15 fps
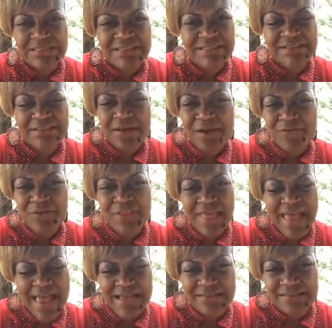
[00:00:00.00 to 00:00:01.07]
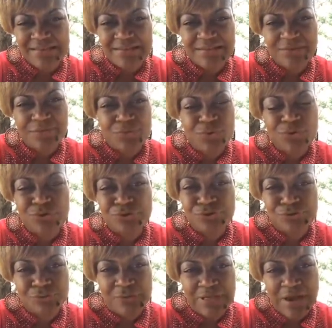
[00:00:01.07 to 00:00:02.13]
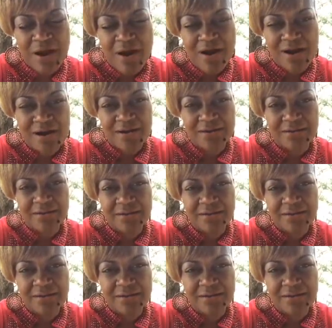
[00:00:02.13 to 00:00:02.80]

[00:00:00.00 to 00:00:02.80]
Discover the essence of who you truly are.